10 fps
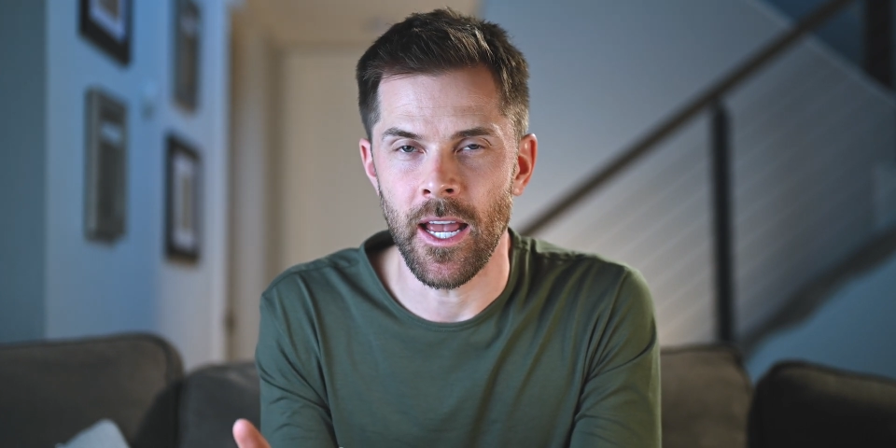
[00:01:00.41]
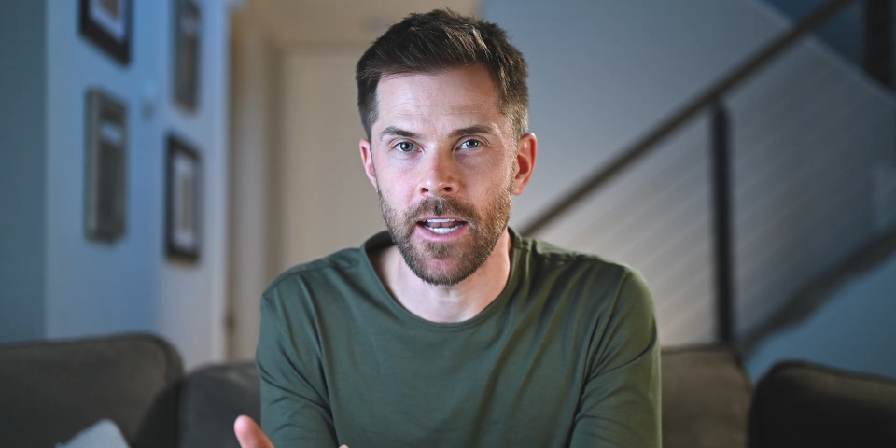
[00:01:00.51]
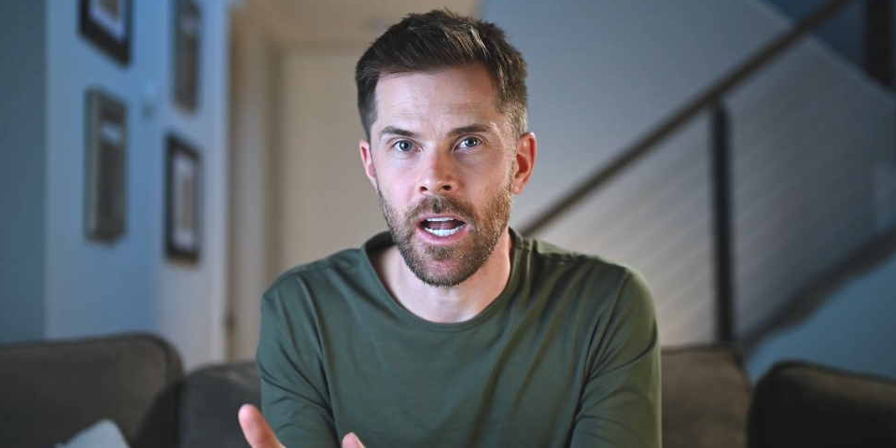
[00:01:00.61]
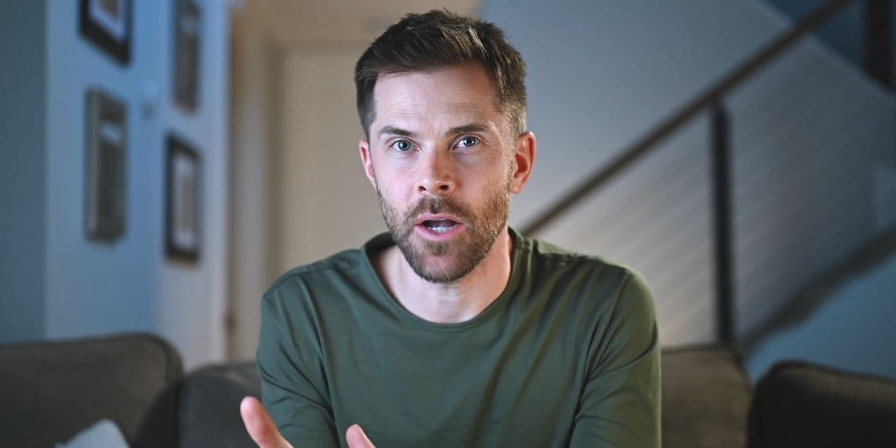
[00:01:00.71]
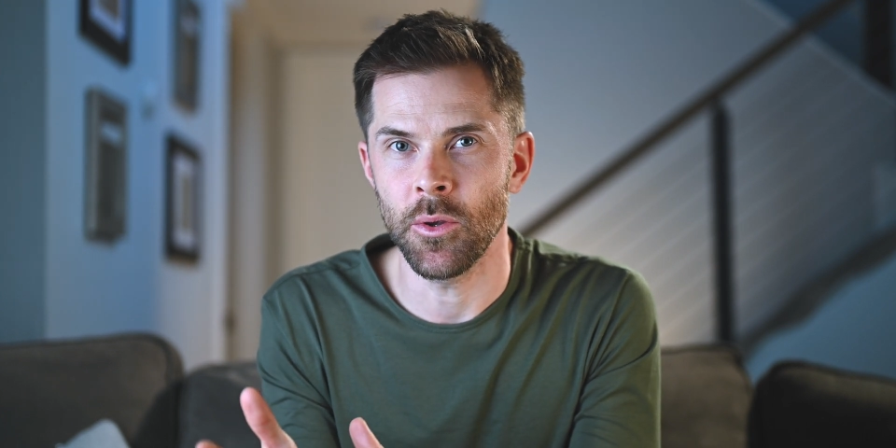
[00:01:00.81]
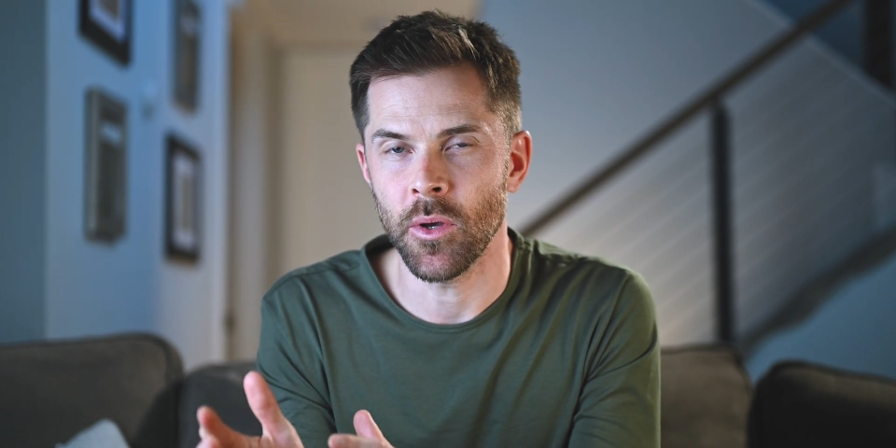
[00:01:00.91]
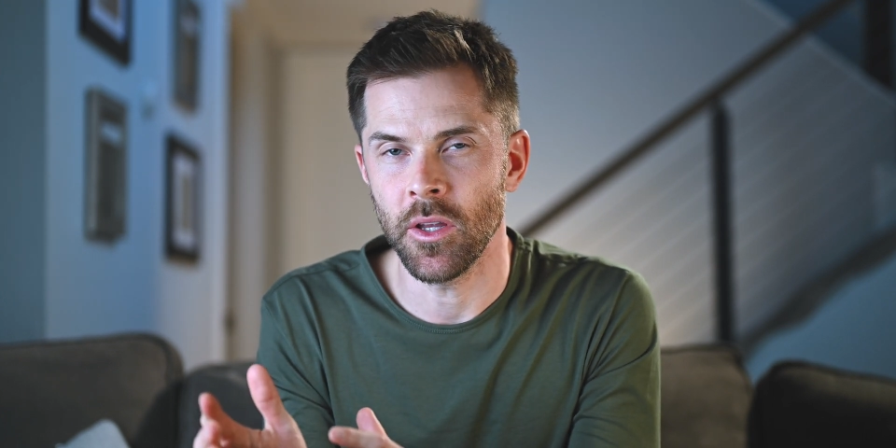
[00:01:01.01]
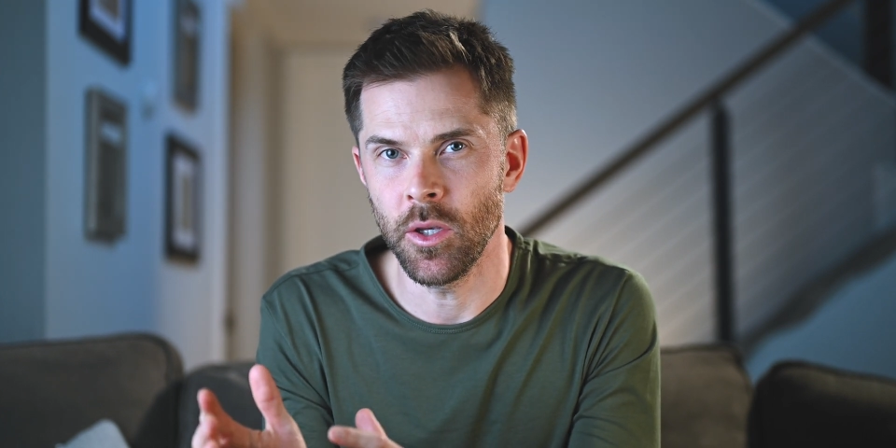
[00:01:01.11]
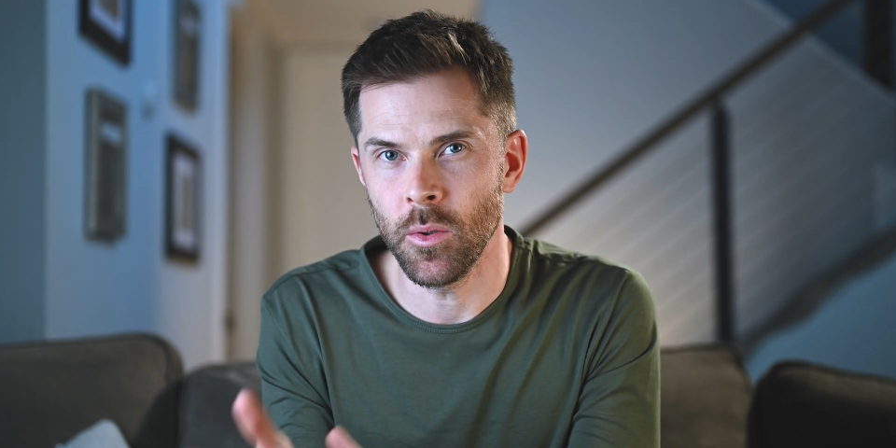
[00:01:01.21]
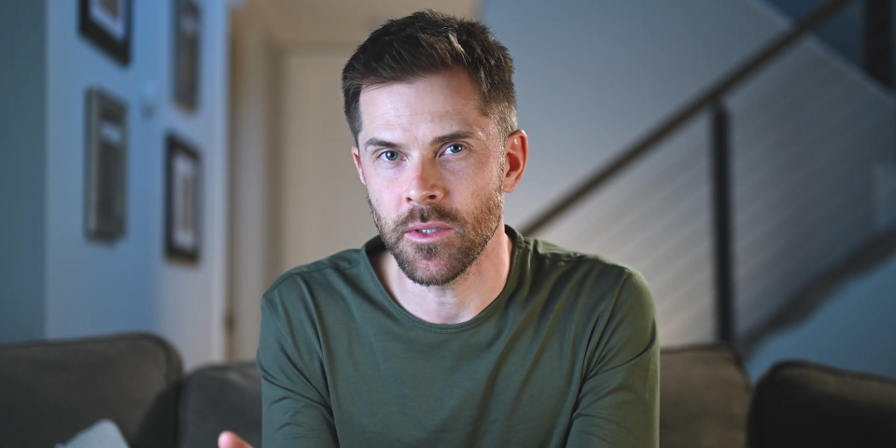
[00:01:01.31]
and how you
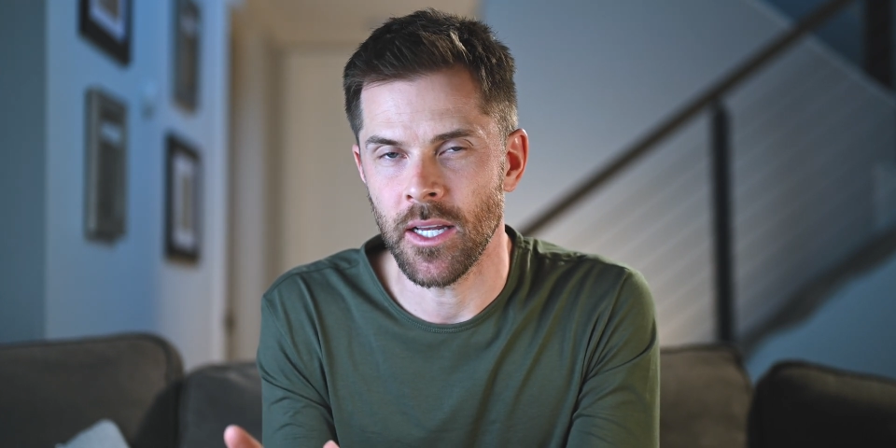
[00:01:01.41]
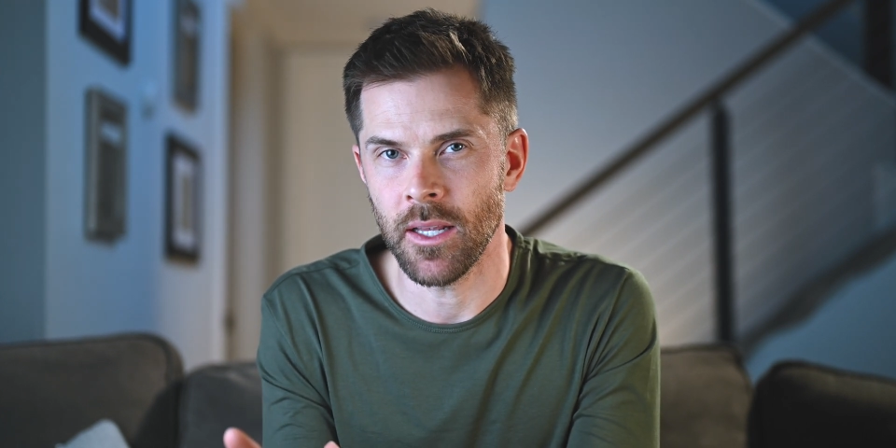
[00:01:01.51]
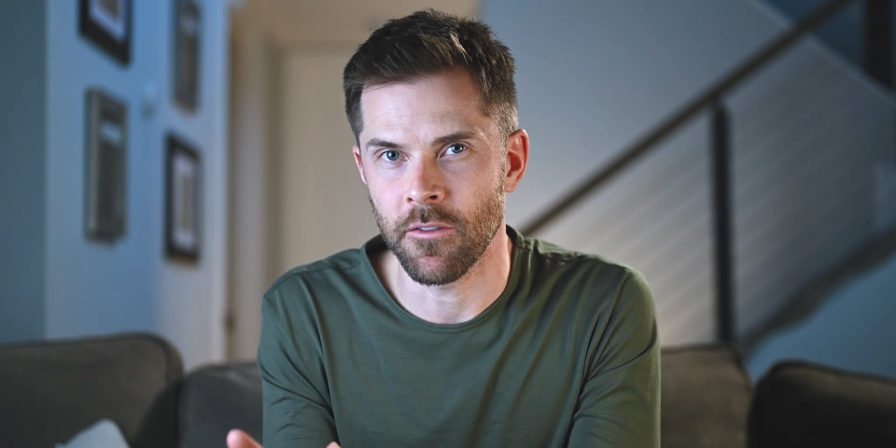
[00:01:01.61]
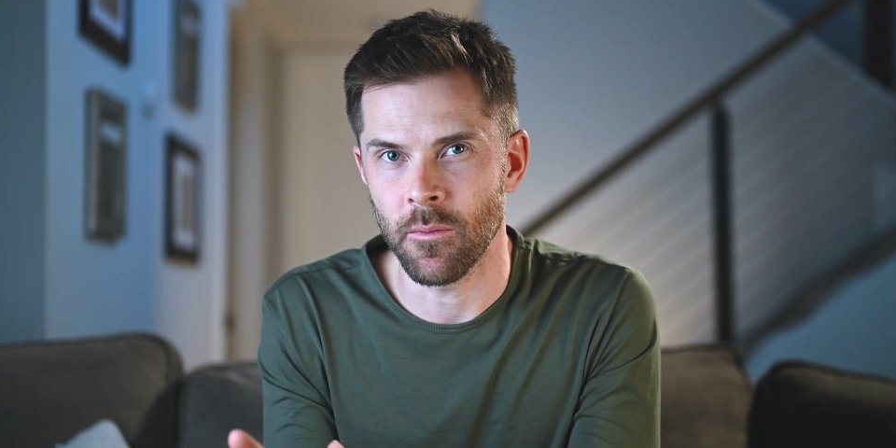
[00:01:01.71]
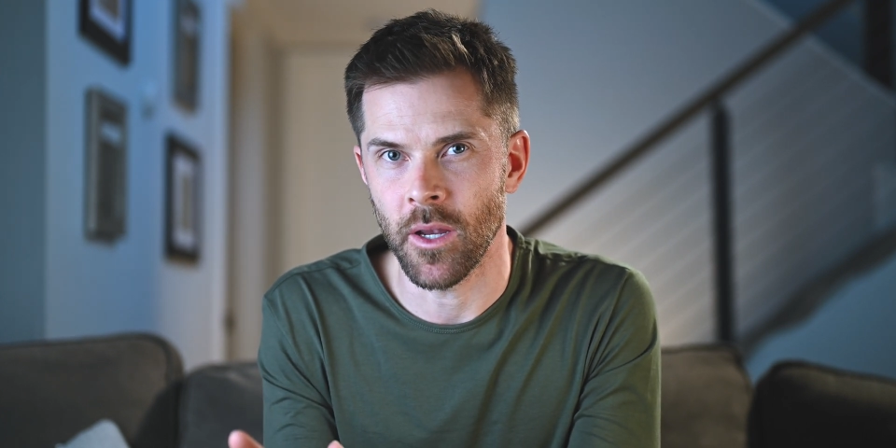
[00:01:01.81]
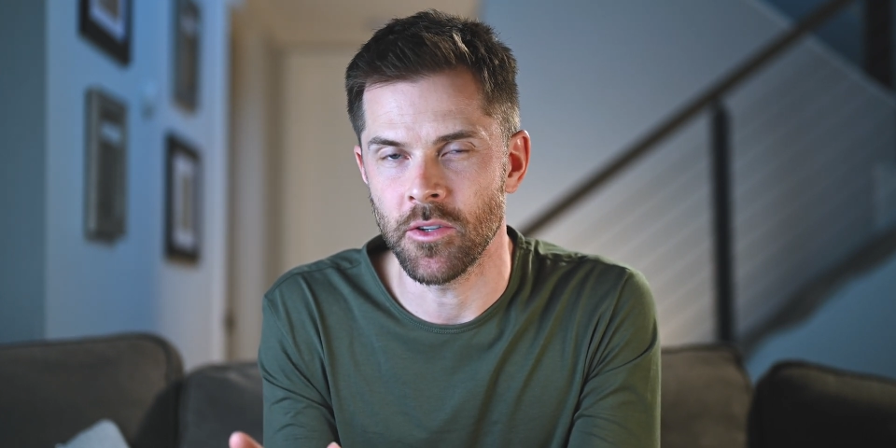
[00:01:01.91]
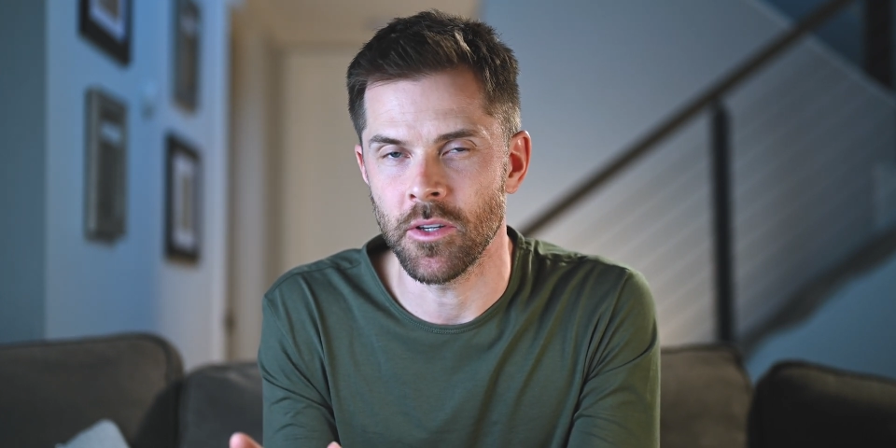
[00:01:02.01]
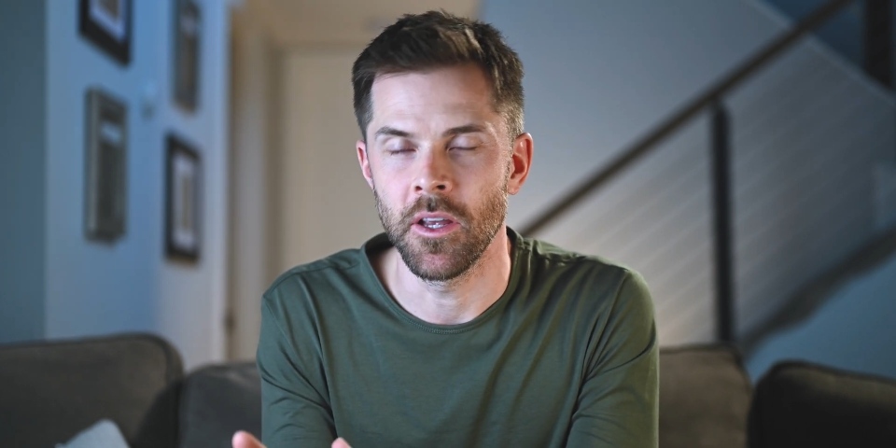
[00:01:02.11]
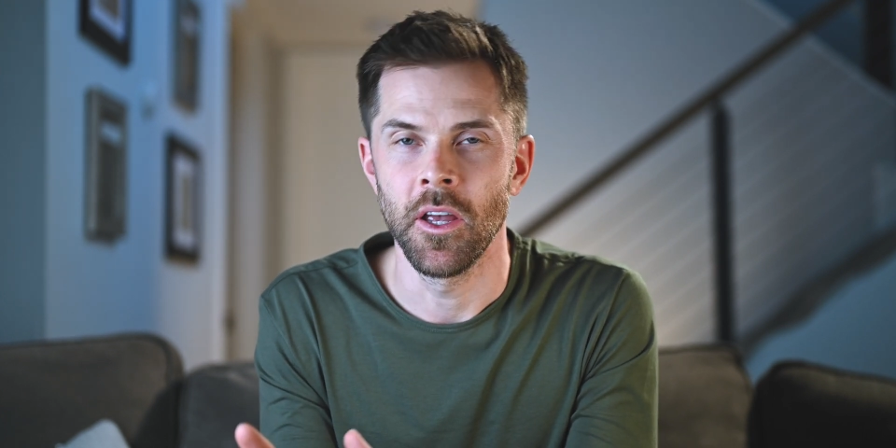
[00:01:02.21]
can use that information